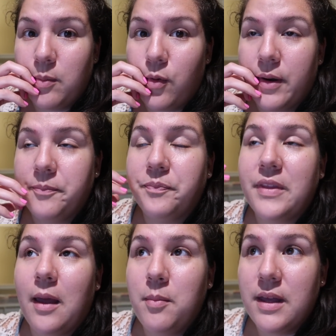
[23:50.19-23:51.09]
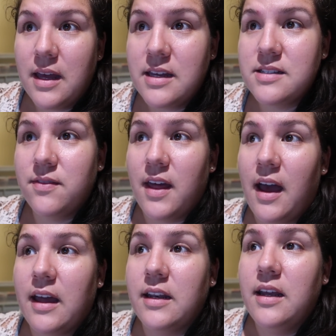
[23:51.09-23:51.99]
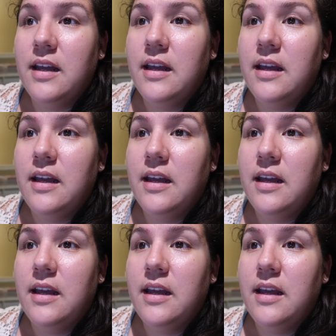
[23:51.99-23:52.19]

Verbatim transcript: more and because of that